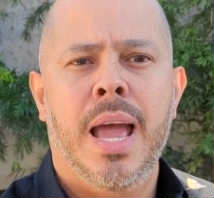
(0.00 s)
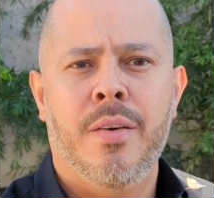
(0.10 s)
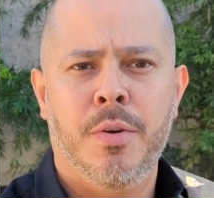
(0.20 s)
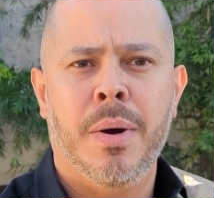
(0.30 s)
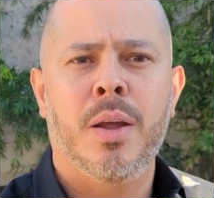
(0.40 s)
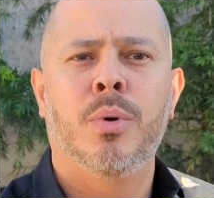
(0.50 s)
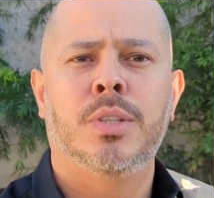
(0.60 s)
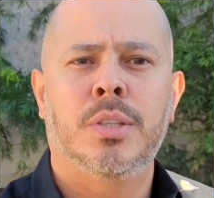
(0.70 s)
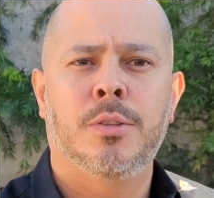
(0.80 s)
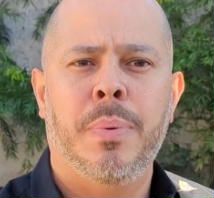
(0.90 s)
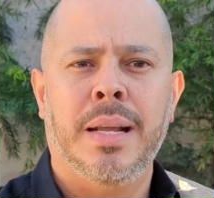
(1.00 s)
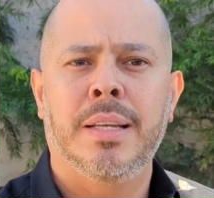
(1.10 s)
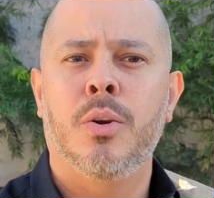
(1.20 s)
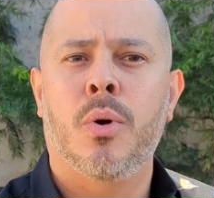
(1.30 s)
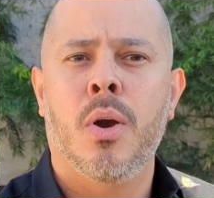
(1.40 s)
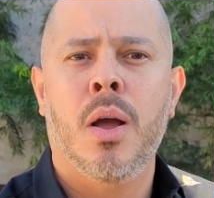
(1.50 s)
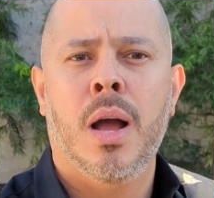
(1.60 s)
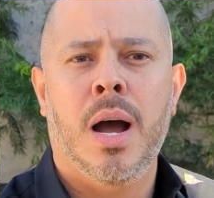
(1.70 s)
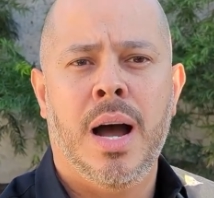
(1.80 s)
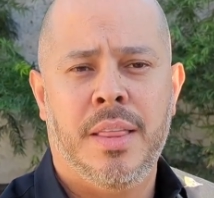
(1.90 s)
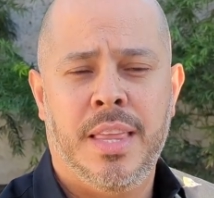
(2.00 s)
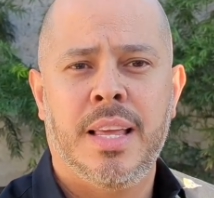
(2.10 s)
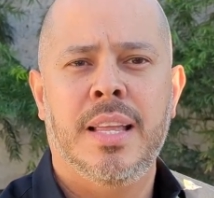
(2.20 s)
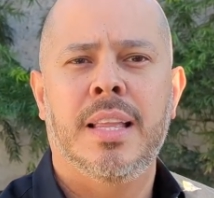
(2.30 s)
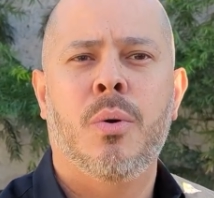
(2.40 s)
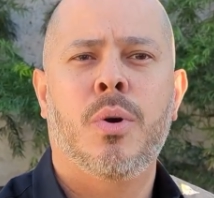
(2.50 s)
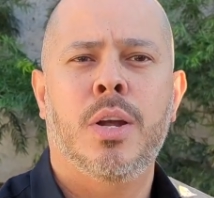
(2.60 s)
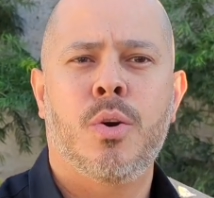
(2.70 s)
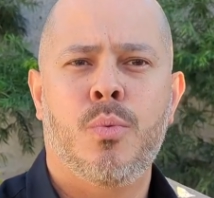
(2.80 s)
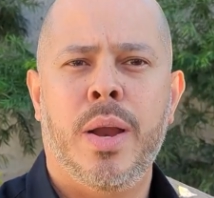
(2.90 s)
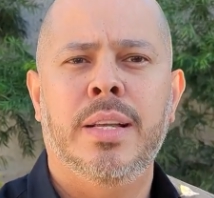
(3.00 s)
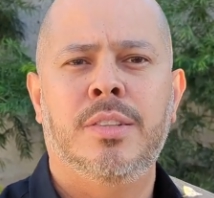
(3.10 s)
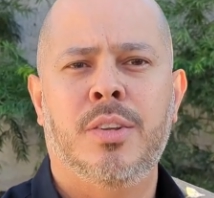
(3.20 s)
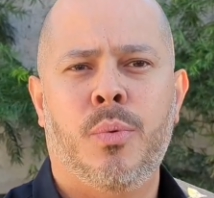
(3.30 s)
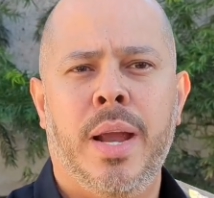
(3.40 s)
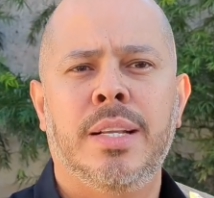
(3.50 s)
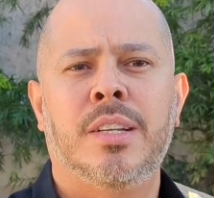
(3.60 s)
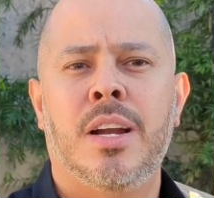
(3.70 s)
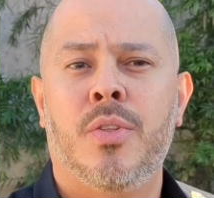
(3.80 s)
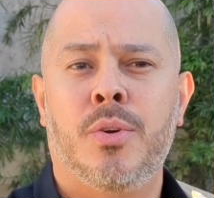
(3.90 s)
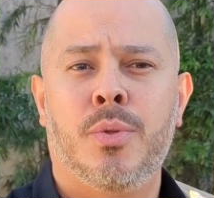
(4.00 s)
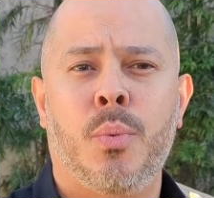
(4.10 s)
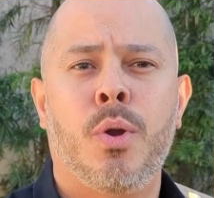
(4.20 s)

Everybody was expecting or thinking they were going to raise the rates another